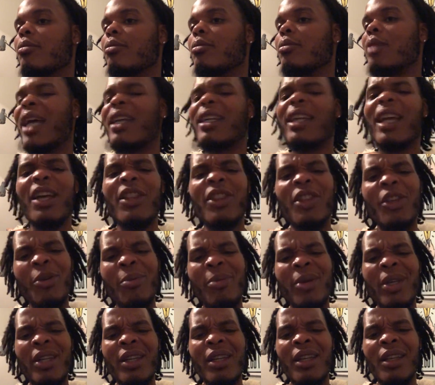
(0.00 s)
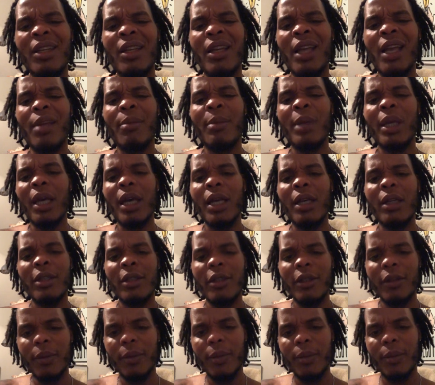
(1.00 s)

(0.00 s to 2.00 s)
I doubt there'll be another like me, honestly,